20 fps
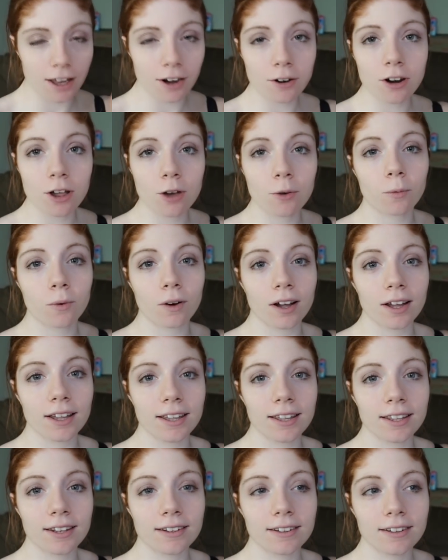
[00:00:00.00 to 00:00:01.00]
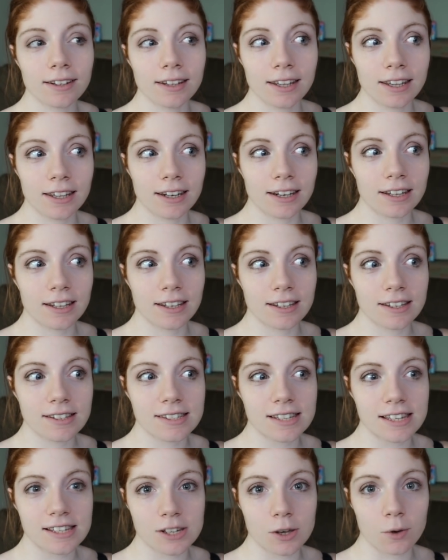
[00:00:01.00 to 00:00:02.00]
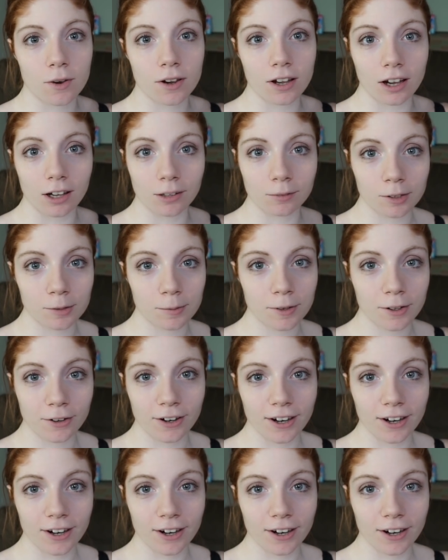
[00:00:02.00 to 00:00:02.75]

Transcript: don't know what it is that's going on with me